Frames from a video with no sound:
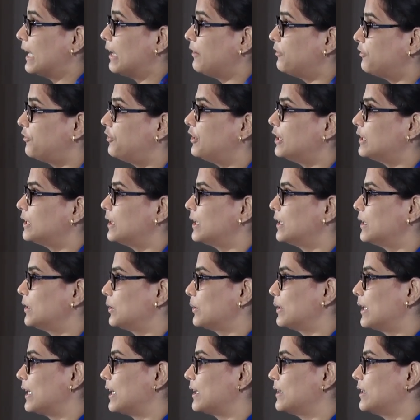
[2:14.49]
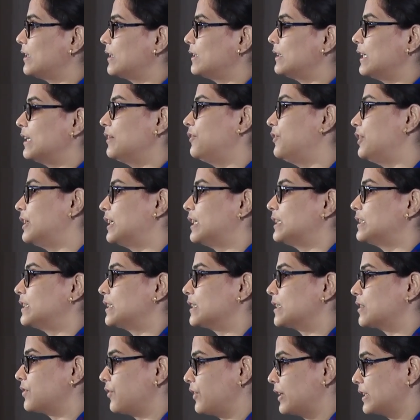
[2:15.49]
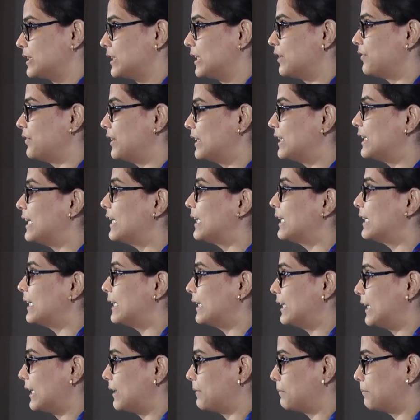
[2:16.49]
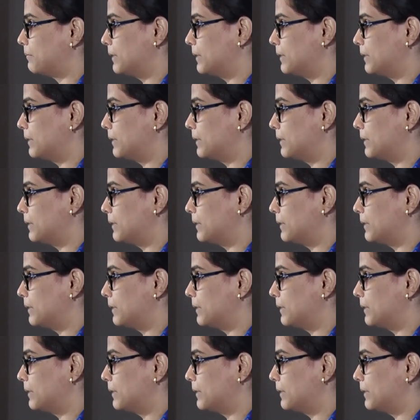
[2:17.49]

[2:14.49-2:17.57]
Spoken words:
everything together, then we are just facing with erratic